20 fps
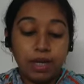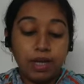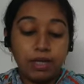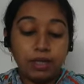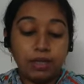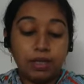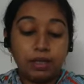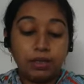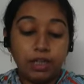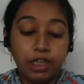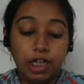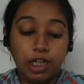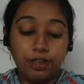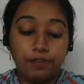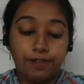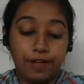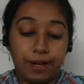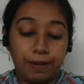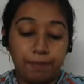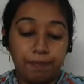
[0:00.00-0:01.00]
The third
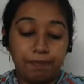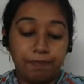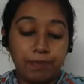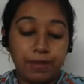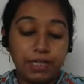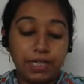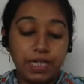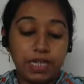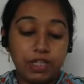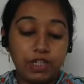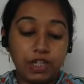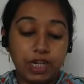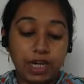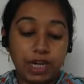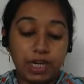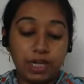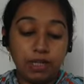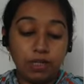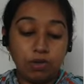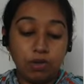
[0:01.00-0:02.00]
one, Mrs.
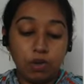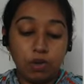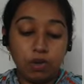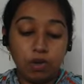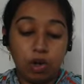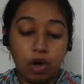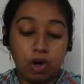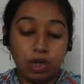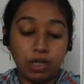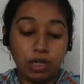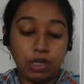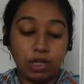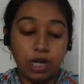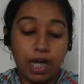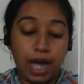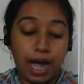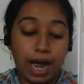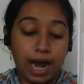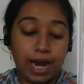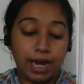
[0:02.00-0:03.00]
Jane no longer
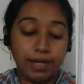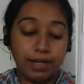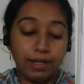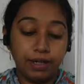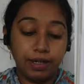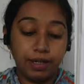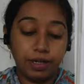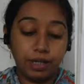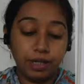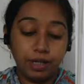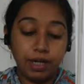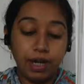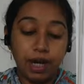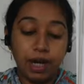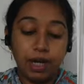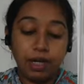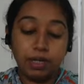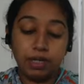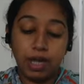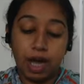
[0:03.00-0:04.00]
had her
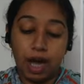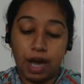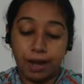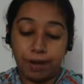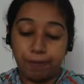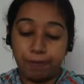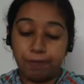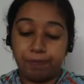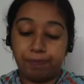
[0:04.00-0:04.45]
car.